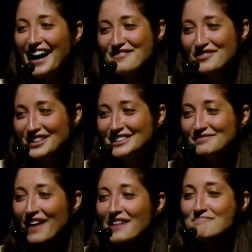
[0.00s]
I
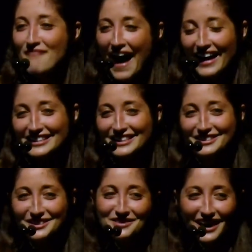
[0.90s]
first met Max
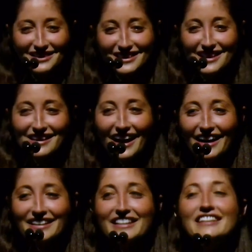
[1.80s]
in
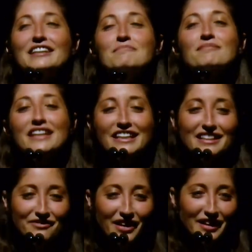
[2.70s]
2009, and he
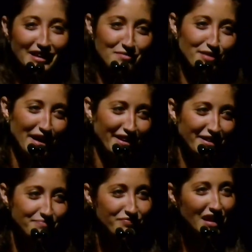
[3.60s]
immediately felt like a brother.